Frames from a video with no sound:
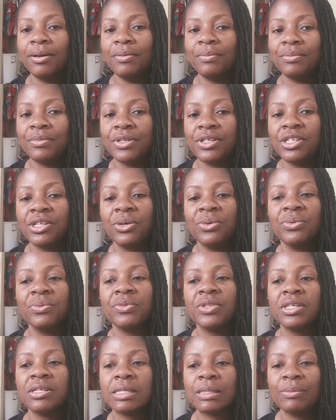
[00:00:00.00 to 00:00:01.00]
So
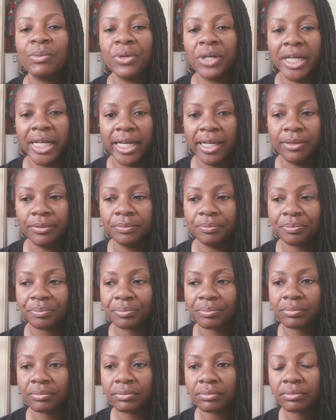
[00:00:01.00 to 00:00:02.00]
this morning,
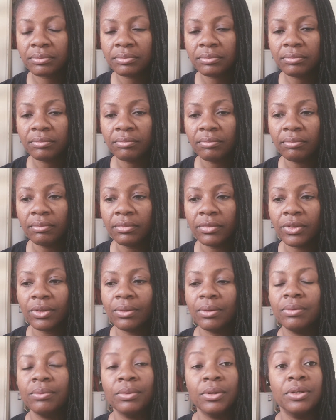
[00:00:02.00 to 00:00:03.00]

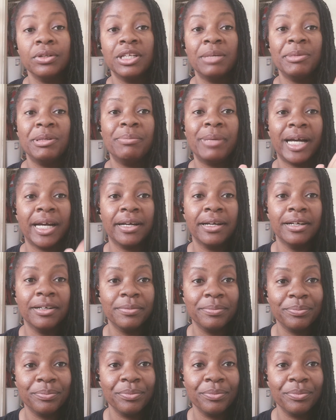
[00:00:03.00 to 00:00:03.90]
well, let me back up.